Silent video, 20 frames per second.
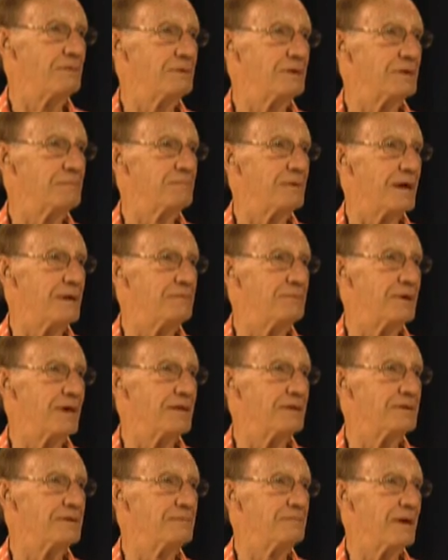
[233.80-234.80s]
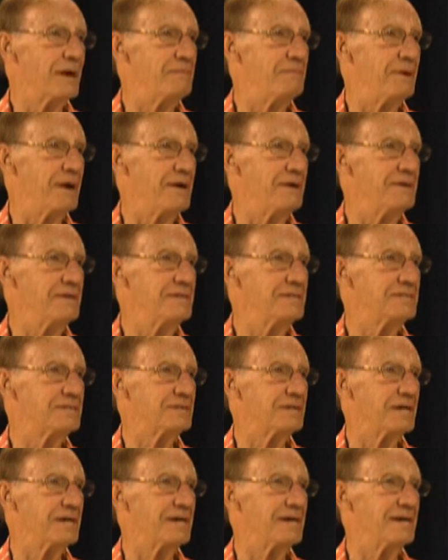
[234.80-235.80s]
with my brother and my parents.
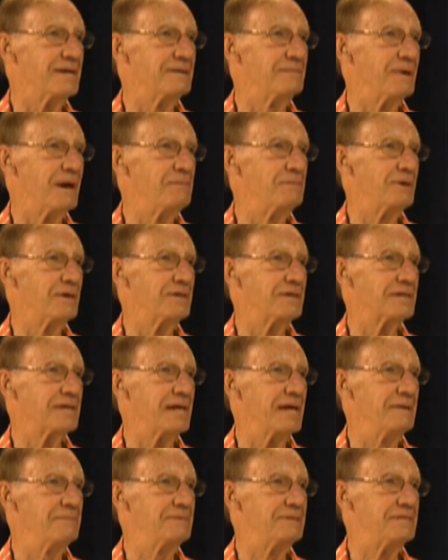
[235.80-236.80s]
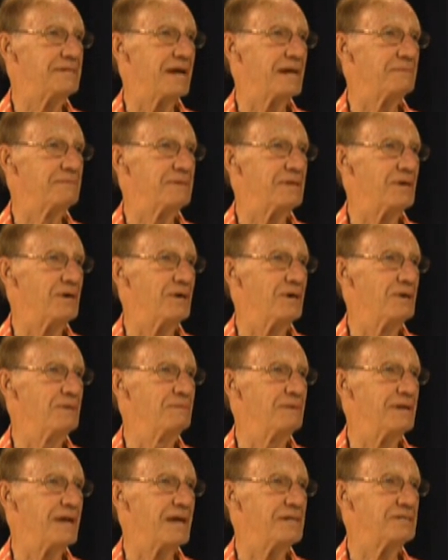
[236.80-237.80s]
Uh, my brother came to take me home,
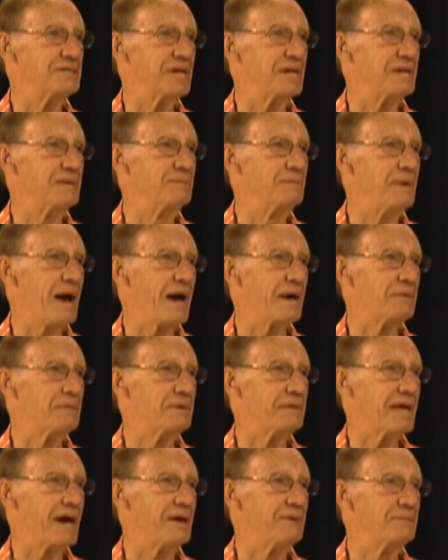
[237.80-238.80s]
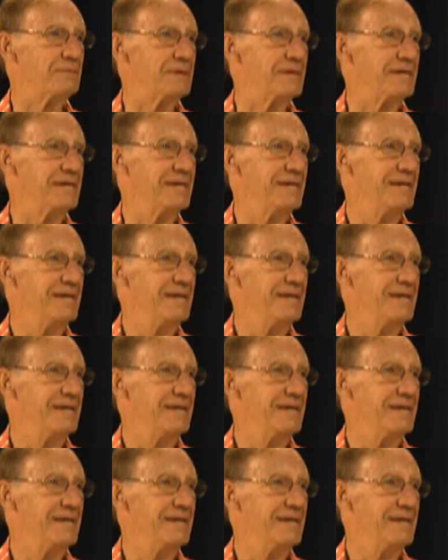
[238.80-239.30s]
and I sent him back without me.